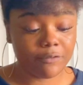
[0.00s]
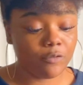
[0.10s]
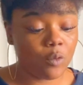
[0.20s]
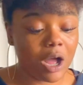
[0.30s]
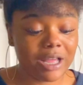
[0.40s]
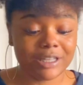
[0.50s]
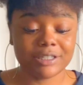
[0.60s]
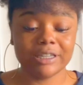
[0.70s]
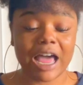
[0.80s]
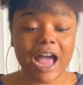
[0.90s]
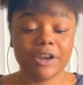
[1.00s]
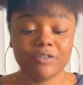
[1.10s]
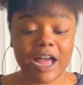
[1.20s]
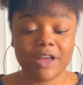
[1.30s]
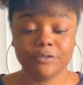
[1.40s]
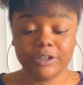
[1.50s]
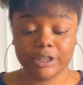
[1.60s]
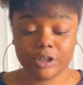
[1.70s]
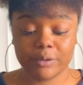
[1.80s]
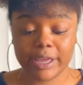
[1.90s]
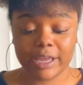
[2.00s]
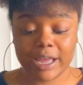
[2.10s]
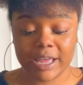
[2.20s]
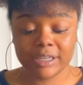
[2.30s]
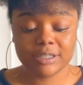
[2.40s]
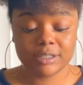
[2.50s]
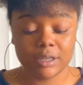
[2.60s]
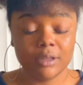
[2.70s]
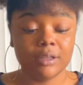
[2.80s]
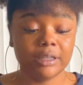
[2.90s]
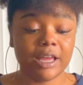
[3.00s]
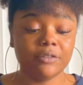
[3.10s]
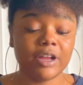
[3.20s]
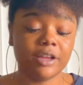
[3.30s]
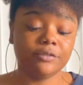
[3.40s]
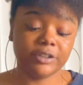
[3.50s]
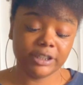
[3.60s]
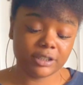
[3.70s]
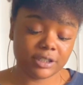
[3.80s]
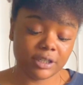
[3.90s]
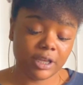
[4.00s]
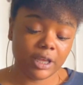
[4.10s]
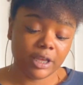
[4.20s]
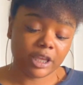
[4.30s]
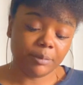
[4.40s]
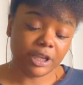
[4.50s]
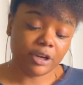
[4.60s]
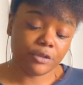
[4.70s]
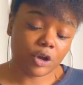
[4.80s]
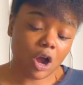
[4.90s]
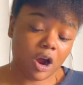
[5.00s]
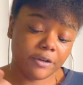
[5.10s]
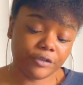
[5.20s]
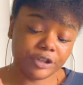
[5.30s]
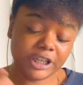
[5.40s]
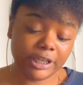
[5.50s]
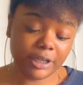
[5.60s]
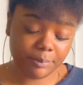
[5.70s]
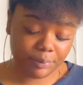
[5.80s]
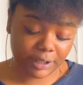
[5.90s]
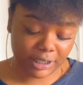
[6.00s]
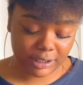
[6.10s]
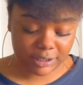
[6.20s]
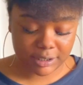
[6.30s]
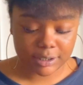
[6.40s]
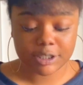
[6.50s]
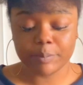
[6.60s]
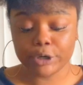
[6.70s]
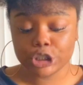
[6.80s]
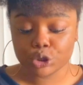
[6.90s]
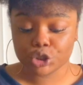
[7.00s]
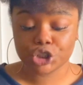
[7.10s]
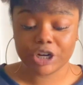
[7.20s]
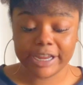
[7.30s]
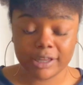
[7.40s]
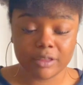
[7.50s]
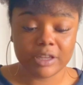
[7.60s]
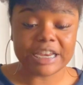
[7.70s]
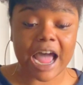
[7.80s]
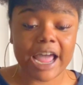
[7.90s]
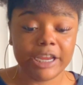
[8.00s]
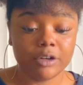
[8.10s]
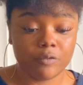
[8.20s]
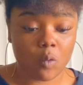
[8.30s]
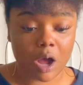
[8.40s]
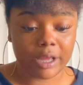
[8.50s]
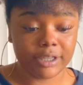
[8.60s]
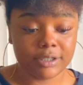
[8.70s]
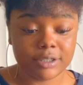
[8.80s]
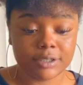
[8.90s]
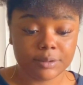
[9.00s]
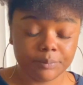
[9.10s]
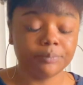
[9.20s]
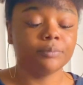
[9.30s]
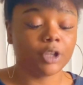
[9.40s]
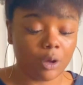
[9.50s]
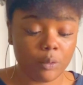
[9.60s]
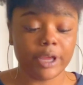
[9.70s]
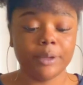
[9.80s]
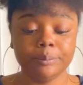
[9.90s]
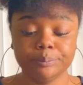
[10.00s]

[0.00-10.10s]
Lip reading: of Wands, a lot of conflict, okay, guys? A lot of conflict. Give me another card for DM, please. Spiritual strength, 9 of Wands, okay?